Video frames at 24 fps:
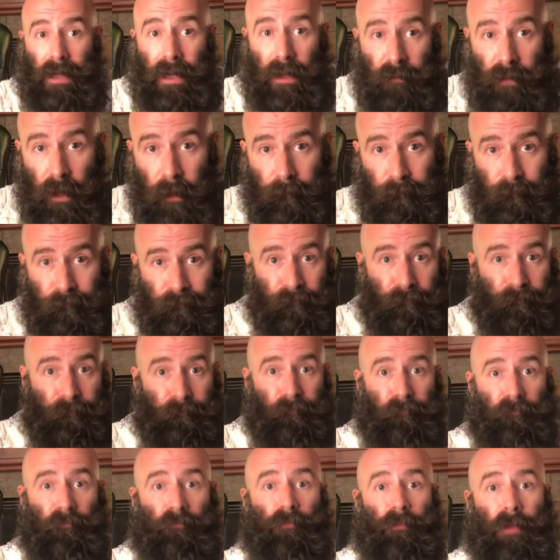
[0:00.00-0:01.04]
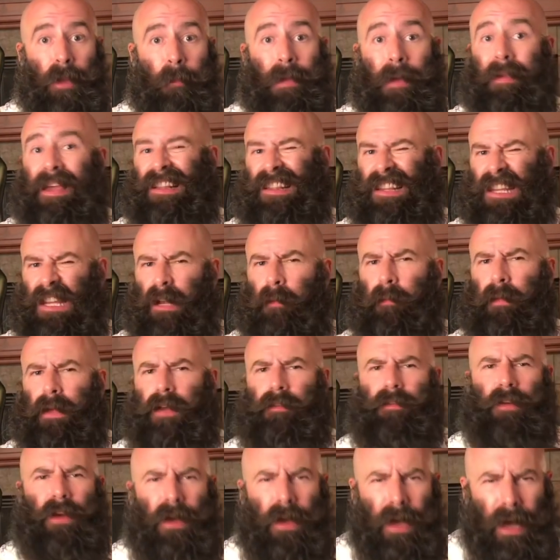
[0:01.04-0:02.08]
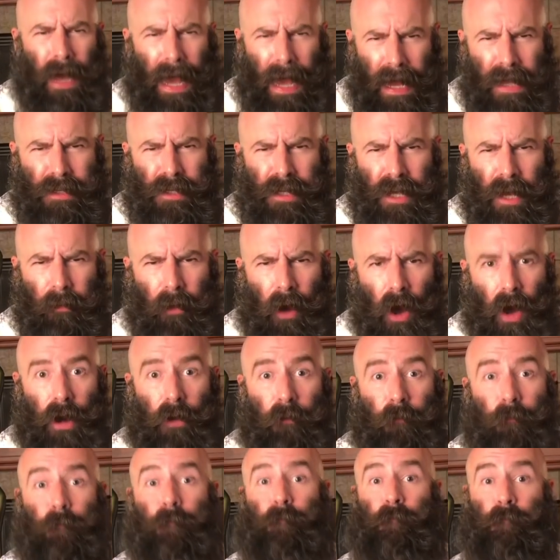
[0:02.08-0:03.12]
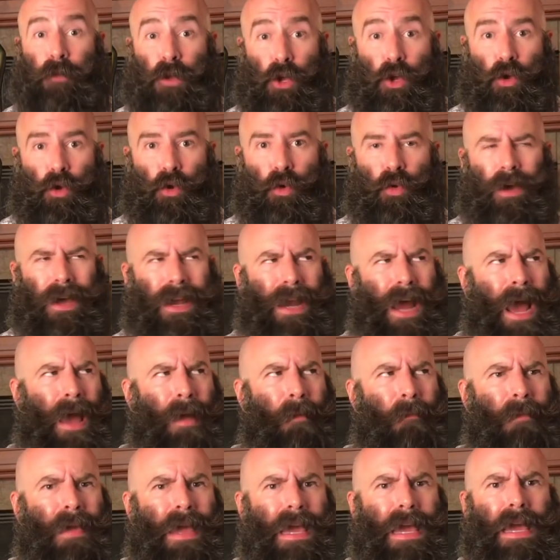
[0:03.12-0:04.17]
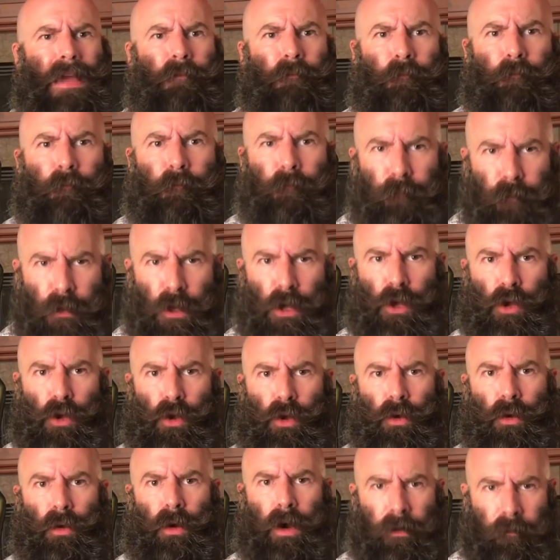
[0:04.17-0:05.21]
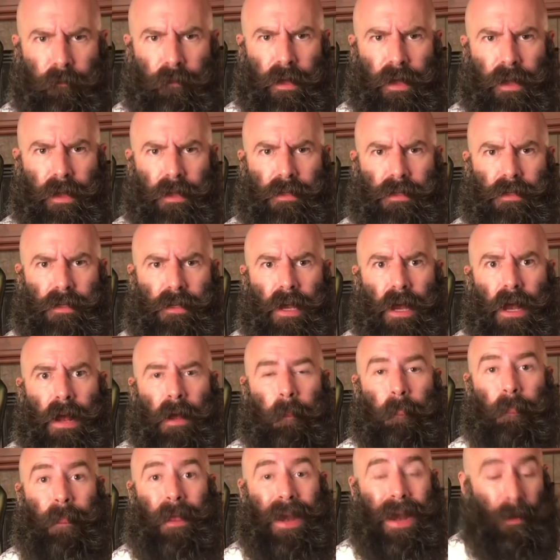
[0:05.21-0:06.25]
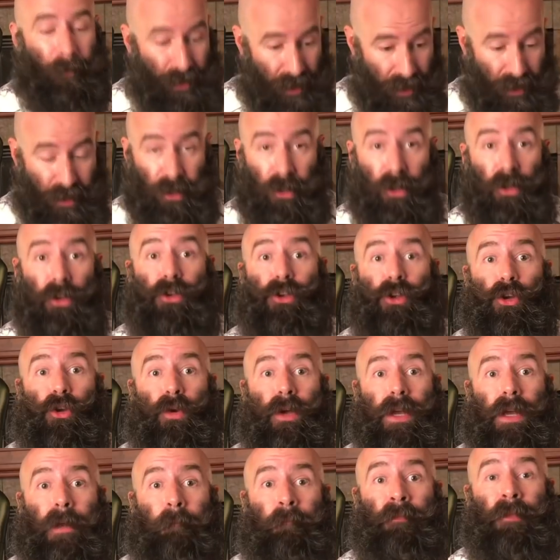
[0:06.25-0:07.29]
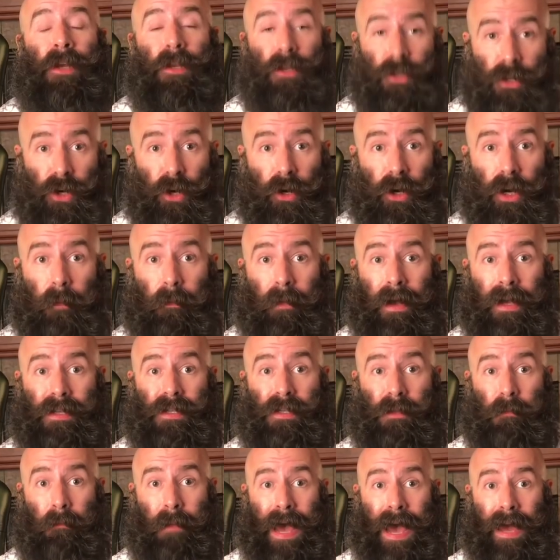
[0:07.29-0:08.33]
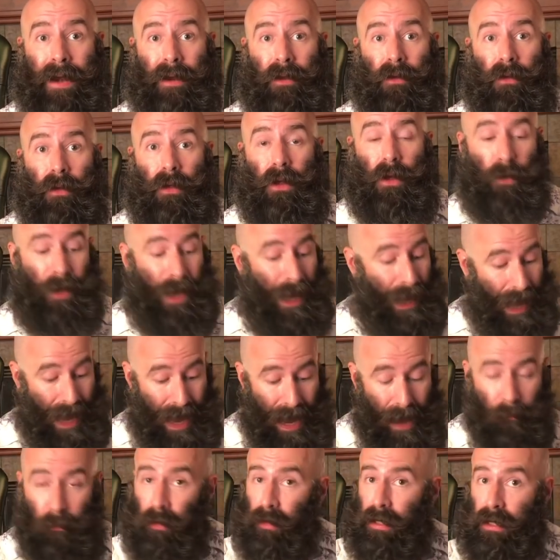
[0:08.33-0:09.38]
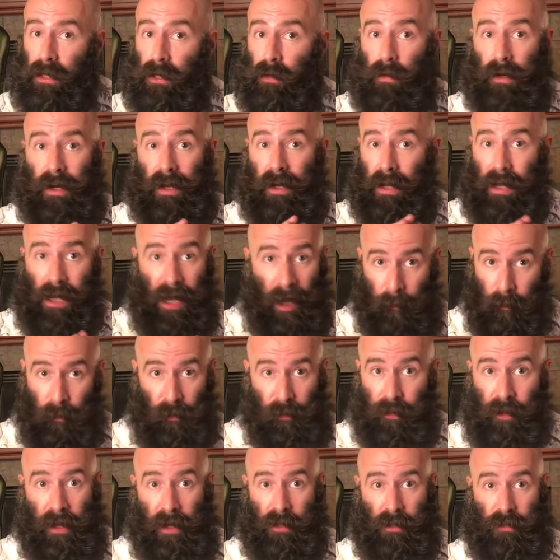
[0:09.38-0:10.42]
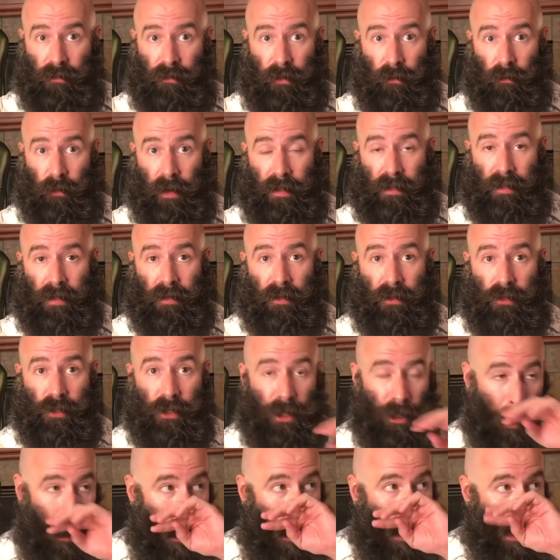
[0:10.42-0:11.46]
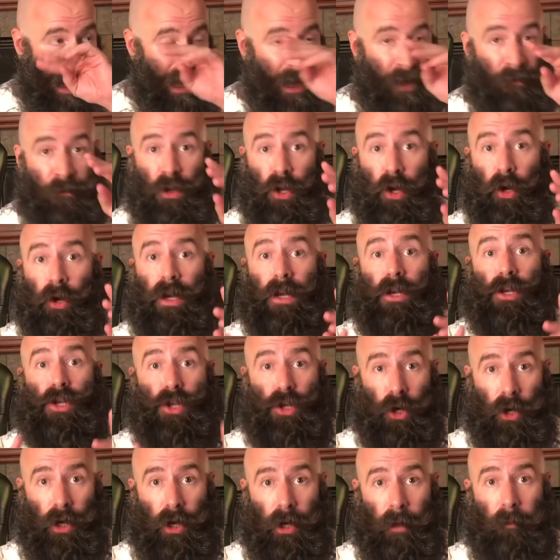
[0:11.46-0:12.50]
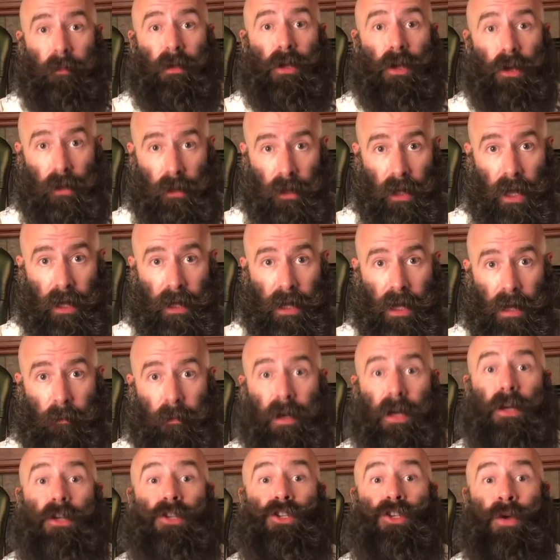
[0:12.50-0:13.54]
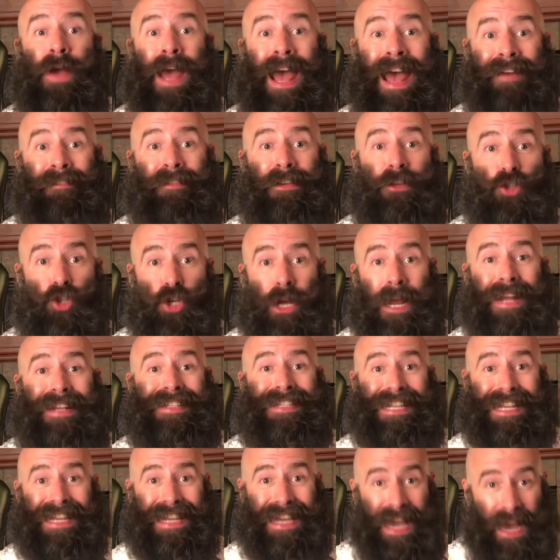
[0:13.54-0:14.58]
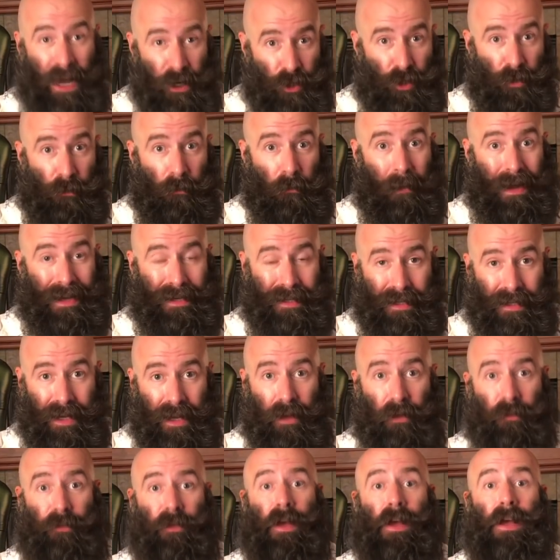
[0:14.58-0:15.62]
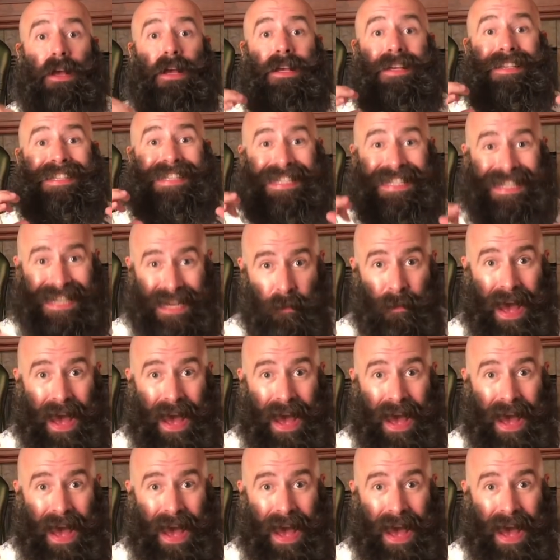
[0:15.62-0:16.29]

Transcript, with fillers: give you maybe a little bit of a heads up on a few, and I mean few, events that I'm still doing during my sabbatical. Okay, I'm only doing a couple things for the rest of this year. If you're in Europe, you're lucky because you have a chance to catch myself, C.